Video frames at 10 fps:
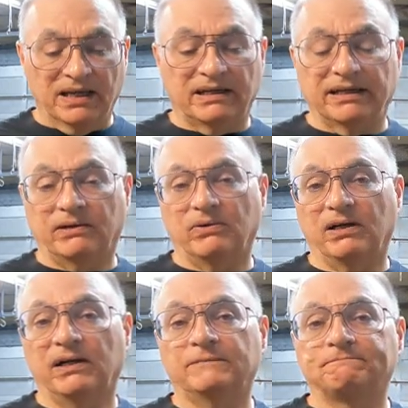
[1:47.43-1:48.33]

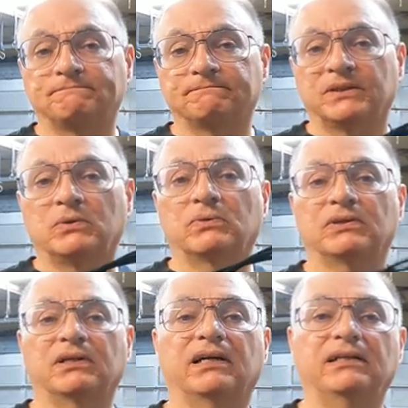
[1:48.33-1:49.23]
Now, one
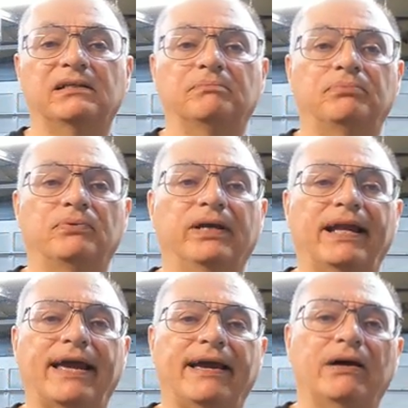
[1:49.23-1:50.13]
thing I need to point
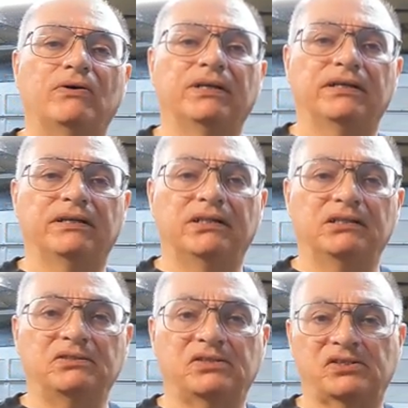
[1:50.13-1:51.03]
out
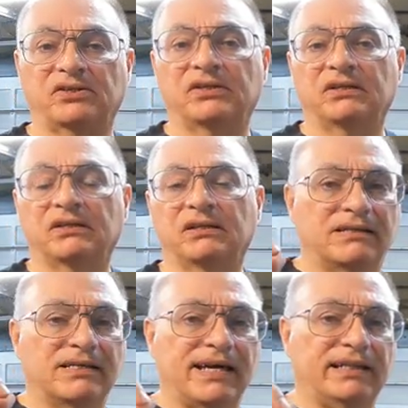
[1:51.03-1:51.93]
is
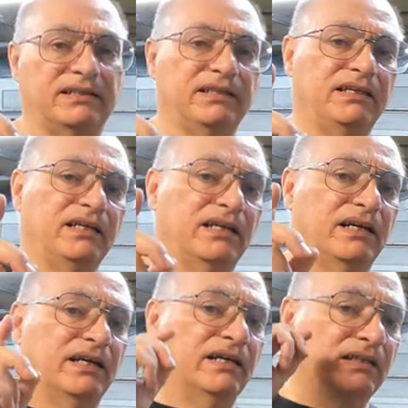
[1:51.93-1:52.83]
that
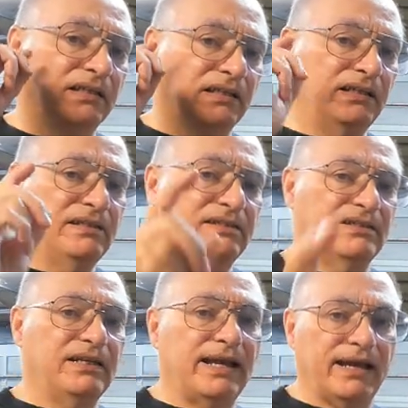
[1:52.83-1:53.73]
the
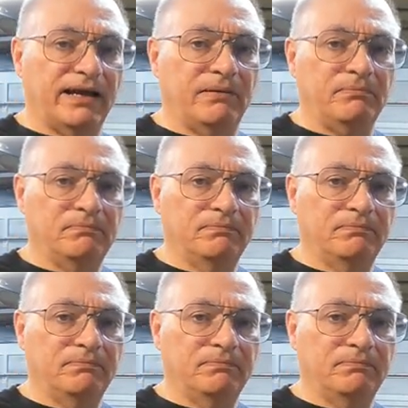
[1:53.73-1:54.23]
ECM